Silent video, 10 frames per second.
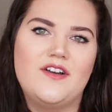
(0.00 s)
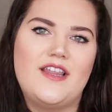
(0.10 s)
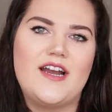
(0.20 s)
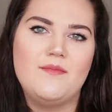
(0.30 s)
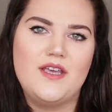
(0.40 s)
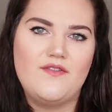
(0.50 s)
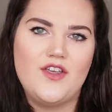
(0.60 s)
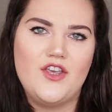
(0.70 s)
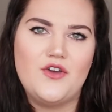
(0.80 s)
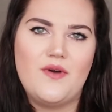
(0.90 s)
that I'm
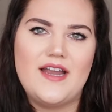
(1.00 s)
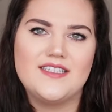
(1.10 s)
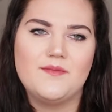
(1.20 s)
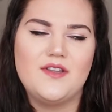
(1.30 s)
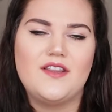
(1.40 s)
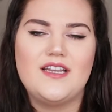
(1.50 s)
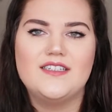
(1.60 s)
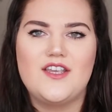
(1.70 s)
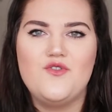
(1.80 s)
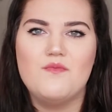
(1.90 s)
giving you and some of the things
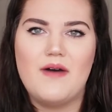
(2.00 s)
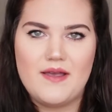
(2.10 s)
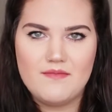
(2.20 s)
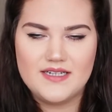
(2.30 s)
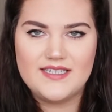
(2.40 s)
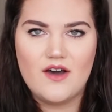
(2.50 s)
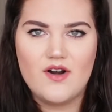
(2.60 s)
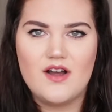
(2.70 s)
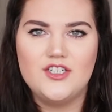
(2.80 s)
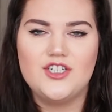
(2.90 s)
that you might miss out on,